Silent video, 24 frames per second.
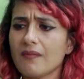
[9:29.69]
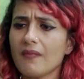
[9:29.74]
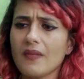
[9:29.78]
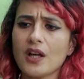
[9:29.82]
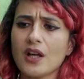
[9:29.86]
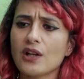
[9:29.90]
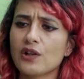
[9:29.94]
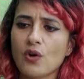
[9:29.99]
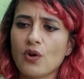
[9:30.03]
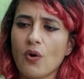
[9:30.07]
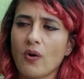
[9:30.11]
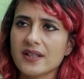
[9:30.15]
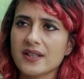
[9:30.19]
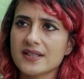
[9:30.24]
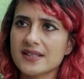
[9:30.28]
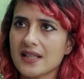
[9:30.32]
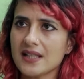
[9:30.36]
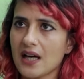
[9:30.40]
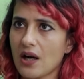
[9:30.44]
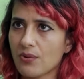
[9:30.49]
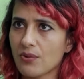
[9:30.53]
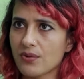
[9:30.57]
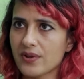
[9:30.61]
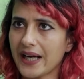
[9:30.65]
law
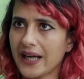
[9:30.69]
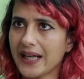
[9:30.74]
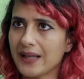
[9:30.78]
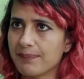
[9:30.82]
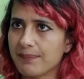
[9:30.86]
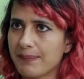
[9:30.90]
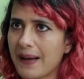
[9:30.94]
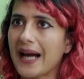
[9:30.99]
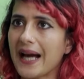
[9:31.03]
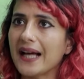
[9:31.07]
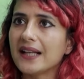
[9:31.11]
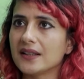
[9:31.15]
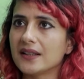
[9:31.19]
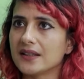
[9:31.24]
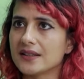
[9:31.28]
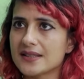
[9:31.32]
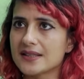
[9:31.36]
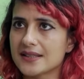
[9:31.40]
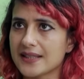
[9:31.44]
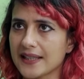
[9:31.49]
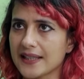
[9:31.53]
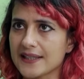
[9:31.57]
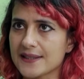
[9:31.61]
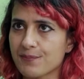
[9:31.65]
doesn't outright ban
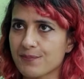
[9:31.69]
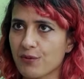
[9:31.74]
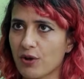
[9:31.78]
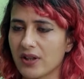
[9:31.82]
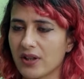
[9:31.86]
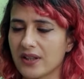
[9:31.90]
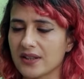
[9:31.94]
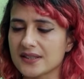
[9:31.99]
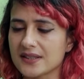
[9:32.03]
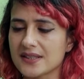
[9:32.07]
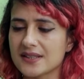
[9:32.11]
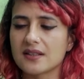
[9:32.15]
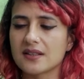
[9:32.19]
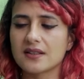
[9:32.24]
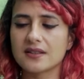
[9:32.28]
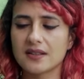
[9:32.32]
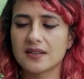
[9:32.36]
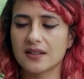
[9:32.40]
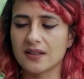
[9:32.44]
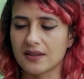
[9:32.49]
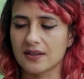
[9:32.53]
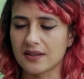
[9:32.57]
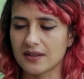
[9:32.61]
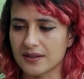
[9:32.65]
sex products,
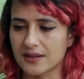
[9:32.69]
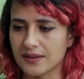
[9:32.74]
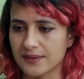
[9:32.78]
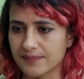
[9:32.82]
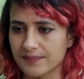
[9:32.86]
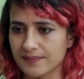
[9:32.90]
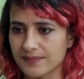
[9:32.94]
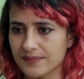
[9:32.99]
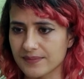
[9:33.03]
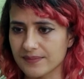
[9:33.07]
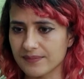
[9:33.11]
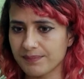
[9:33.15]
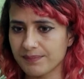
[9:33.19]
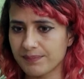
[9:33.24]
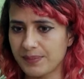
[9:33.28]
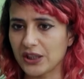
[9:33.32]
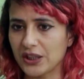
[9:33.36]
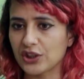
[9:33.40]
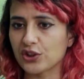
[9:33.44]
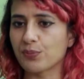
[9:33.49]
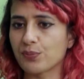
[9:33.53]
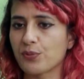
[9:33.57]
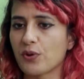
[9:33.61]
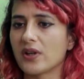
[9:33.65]
um,
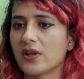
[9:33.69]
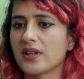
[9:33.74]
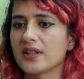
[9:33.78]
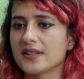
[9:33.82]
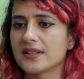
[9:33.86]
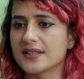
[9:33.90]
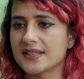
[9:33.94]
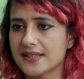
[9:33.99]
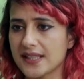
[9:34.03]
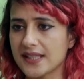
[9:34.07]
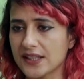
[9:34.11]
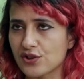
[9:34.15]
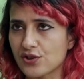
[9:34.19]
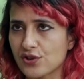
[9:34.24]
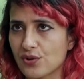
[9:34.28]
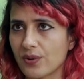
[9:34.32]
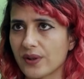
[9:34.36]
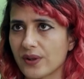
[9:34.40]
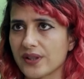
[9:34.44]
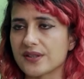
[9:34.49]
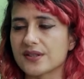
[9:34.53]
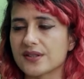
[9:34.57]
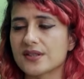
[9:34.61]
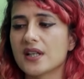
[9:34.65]
pleasure products, sex
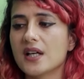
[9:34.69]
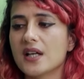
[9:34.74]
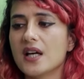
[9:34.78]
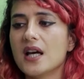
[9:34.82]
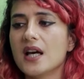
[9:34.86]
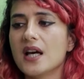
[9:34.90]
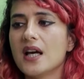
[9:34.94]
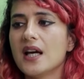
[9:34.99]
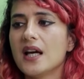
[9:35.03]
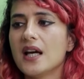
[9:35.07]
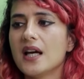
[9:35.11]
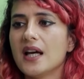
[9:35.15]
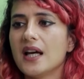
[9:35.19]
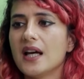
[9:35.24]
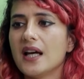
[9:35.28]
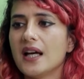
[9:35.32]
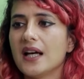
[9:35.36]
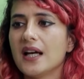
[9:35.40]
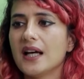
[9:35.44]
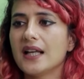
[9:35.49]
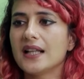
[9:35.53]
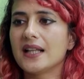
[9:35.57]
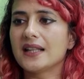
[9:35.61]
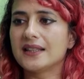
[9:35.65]
toys,
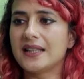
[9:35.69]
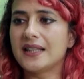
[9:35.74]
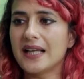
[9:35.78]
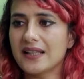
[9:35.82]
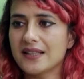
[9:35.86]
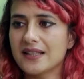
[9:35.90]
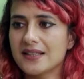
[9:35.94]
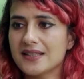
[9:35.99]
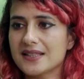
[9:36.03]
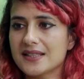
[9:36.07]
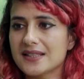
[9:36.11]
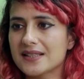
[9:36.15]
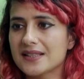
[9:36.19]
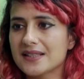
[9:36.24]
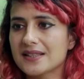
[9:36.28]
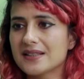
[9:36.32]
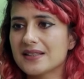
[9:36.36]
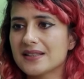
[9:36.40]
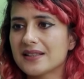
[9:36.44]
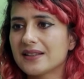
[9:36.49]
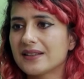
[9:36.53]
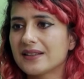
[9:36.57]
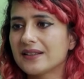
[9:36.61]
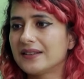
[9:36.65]
there is
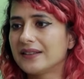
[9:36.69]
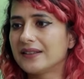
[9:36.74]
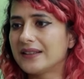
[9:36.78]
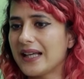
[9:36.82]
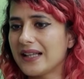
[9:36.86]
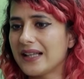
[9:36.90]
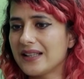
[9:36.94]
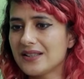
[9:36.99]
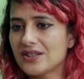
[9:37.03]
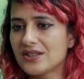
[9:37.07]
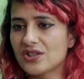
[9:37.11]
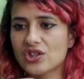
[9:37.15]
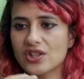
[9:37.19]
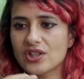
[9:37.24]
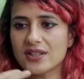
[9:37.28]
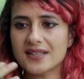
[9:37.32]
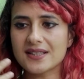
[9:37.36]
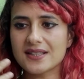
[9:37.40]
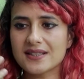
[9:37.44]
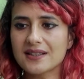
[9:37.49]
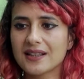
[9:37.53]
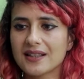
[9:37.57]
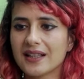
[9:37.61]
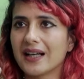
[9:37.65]
there is
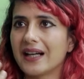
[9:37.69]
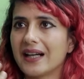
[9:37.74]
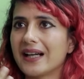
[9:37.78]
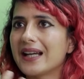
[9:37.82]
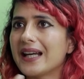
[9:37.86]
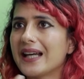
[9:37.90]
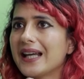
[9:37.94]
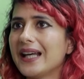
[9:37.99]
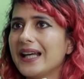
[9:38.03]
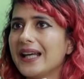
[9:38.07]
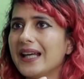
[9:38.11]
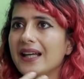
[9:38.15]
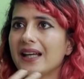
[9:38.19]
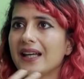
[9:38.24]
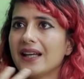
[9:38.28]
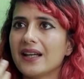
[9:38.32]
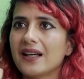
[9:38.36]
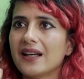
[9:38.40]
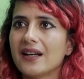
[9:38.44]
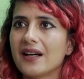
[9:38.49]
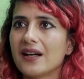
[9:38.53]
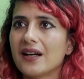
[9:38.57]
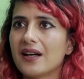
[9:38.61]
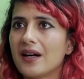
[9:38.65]
just a gray
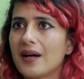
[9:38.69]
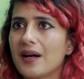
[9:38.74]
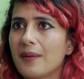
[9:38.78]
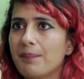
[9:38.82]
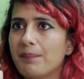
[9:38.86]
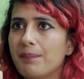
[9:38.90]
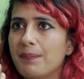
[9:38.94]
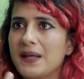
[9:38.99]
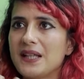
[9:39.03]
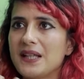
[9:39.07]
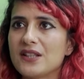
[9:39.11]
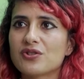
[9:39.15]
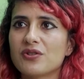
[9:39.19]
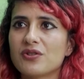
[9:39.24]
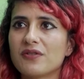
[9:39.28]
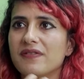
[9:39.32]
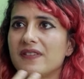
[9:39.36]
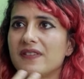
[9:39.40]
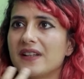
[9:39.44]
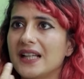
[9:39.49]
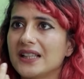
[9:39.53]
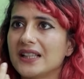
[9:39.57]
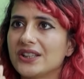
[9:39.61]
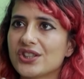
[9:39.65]
piece of
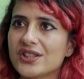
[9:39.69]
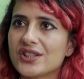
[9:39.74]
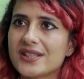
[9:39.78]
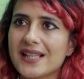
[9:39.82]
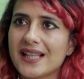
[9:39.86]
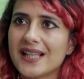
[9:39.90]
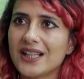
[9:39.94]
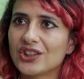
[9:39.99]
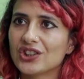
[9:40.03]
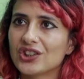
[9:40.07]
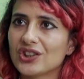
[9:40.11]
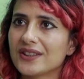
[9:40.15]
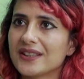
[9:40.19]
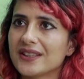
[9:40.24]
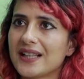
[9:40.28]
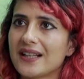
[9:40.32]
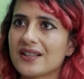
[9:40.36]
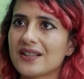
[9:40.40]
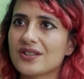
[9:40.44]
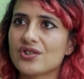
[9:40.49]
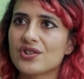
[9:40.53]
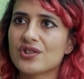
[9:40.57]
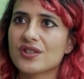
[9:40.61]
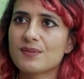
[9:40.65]
legislature that
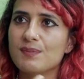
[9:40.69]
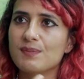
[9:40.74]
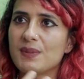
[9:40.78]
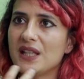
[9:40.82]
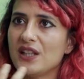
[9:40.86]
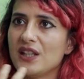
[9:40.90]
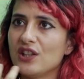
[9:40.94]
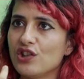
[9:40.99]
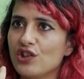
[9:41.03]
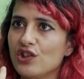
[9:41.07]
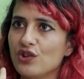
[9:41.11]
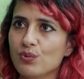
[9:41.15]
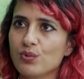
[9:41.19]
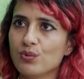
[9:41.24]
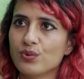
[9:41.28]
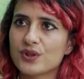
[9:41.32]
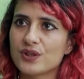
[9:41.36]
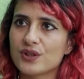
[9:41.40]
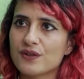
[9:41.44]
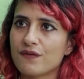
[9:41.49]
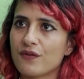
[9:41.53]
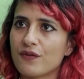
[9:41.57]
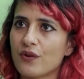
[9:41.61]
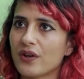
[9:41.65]
is just being
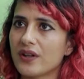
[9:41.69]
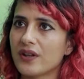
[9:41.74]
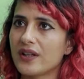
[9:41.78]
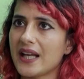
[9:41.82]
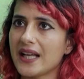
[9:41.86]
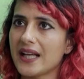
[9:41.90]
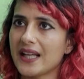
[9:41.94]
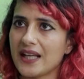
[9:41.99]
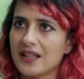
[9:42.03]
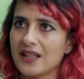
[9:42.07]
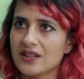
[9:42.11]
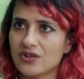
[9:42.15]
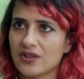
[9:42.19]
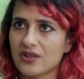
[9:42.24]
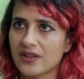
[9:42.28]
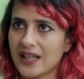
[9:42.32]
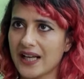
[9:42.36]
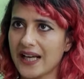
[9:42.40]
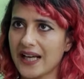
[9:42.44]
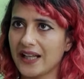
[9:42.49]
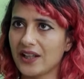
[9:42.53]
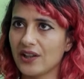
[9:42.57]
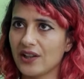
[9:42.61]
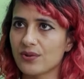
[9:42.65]
used for decades on
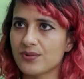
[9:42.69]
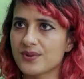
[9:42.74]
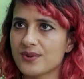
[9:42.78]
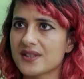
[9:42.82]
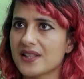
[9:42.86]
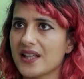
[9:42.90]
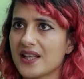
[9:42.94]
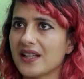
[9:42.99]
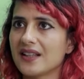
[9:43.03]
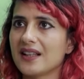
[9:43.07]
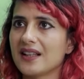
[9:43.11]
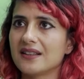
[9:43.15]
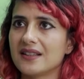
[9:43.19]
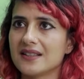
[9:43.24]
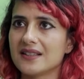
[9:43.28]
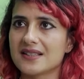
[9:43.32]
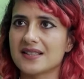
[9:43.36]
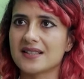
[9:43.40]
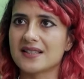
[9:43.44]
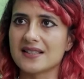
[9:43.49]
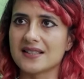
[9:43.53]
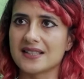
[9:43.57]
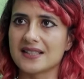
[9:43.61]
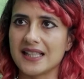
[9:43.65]
end to say that this
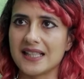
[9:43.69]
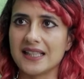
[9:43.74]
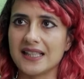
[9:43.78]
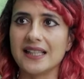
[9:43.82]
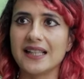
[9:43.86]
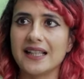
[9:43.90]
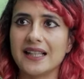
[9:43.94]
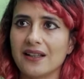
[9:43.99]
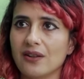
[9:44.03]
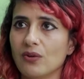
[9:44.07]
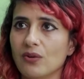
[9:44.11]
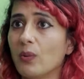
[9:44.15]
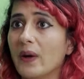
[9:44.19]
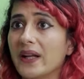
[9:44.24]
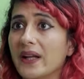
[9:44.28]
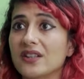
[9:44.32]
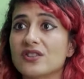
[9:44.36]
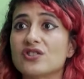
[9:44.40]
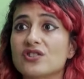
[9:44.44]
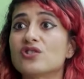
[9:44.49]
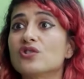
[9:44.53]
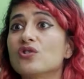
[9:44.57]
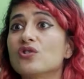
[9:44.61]
is illegal when it's